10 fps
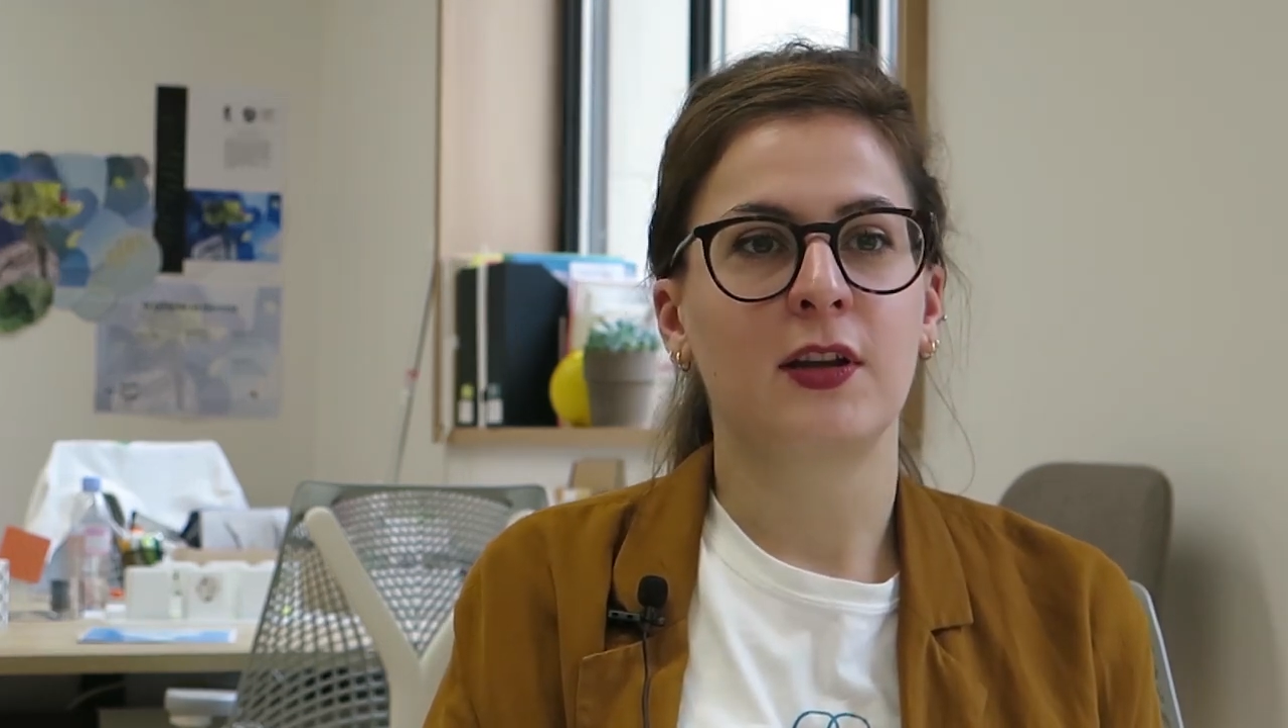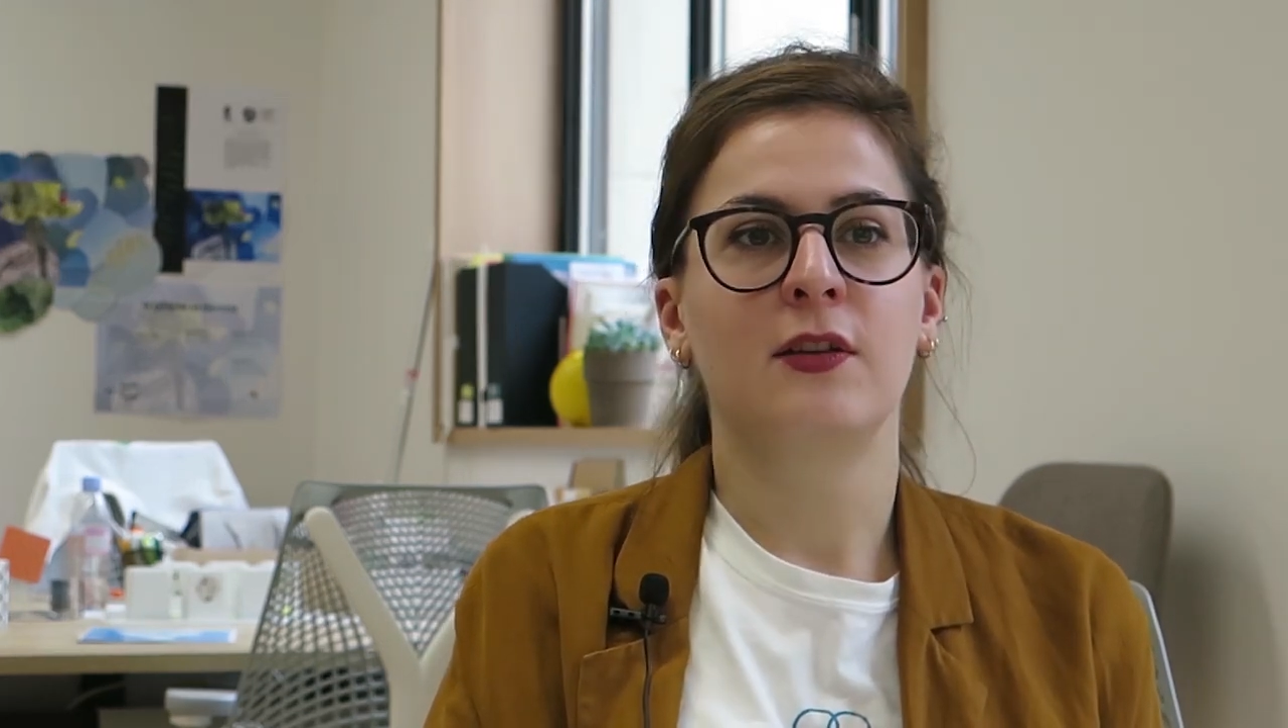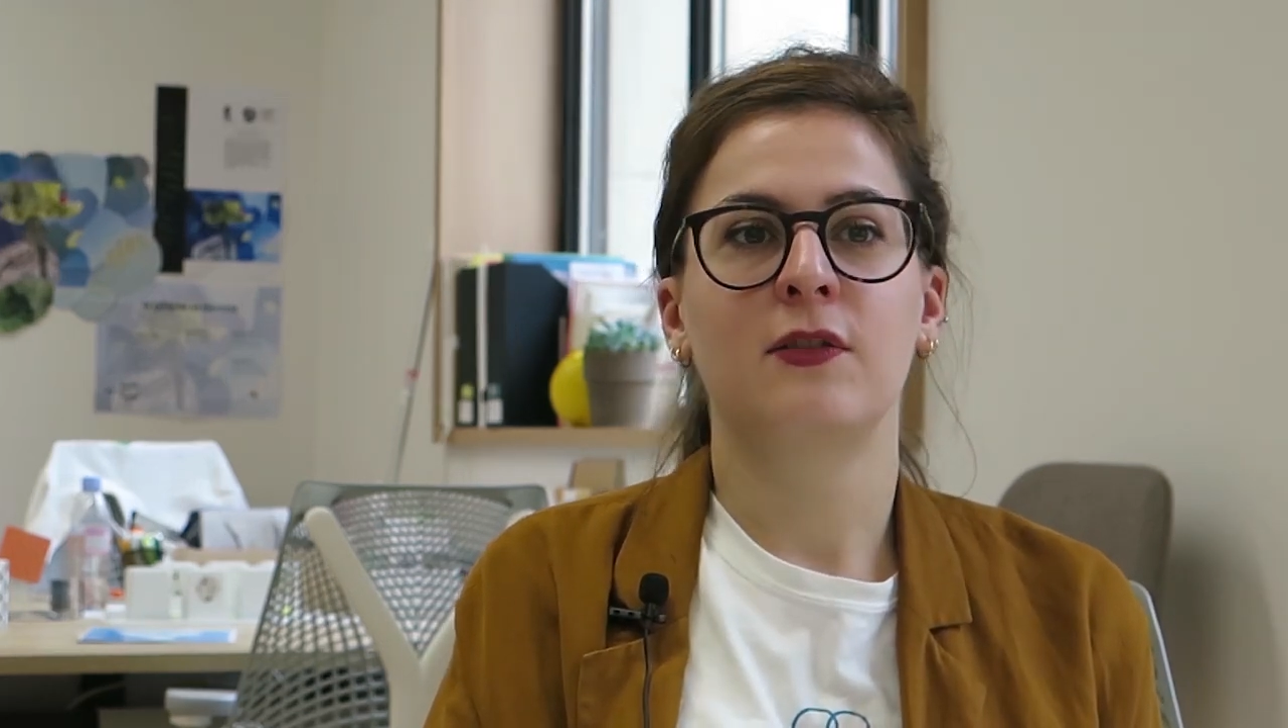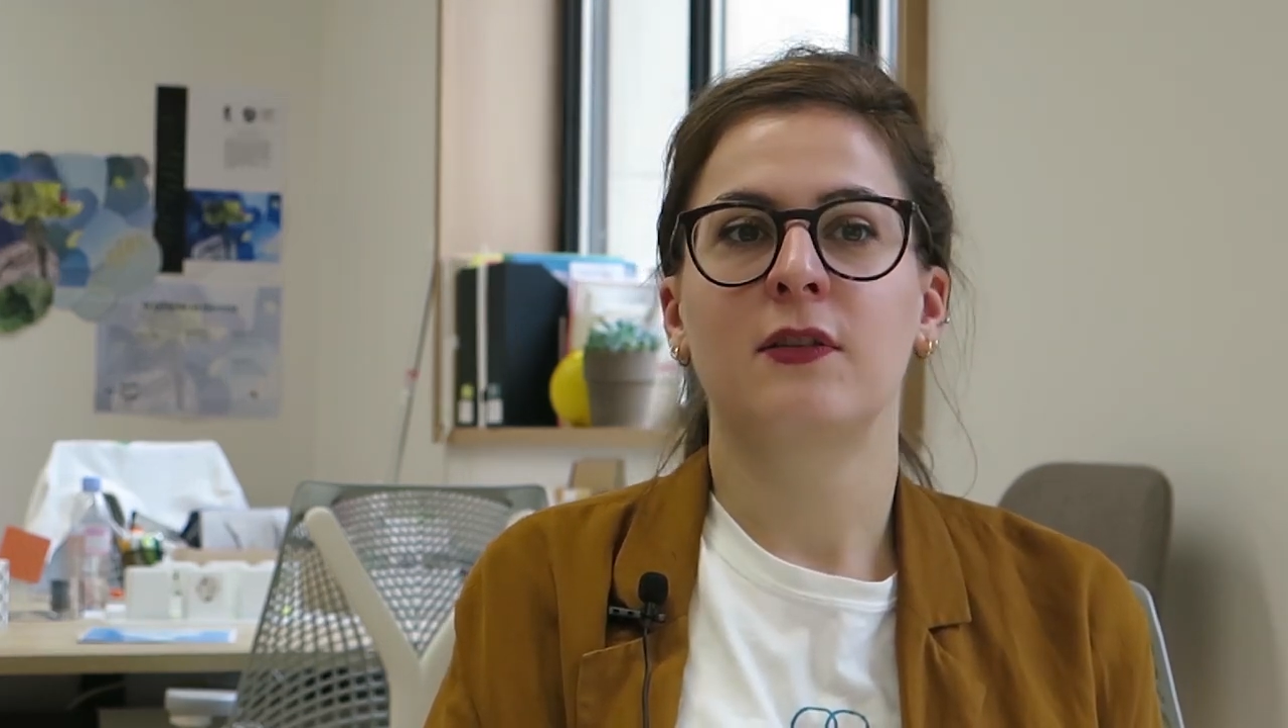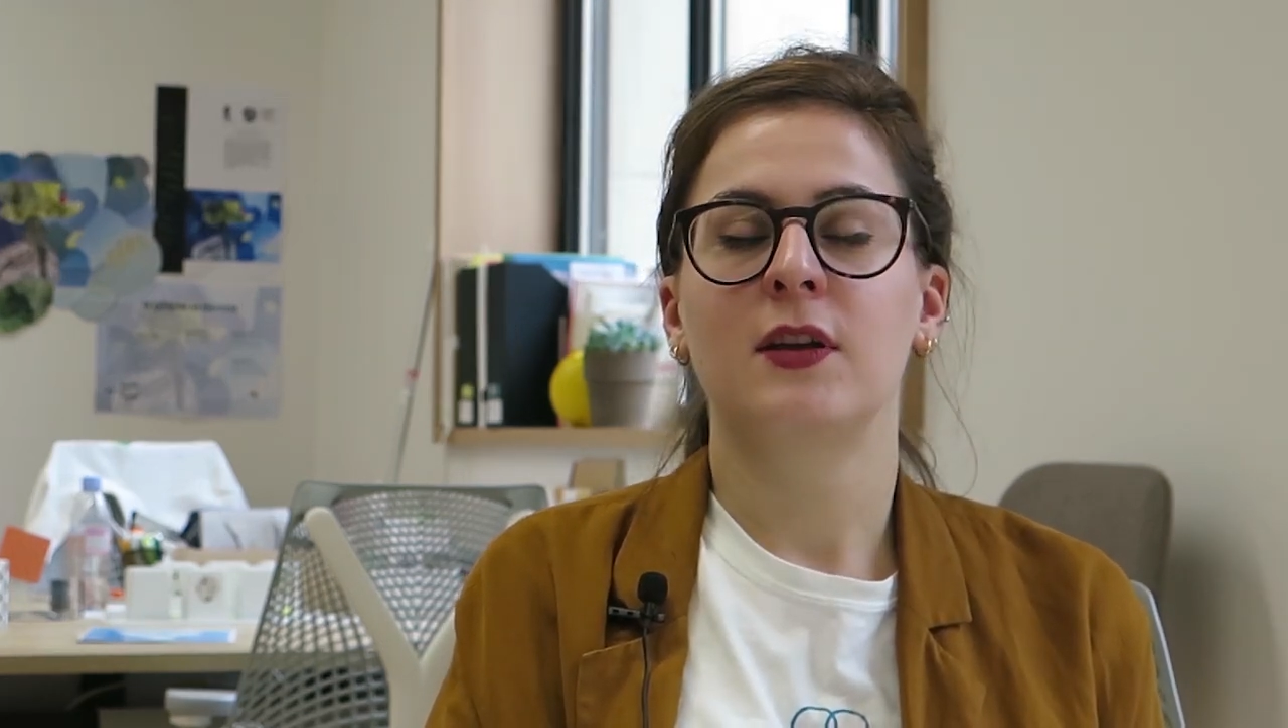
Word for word: is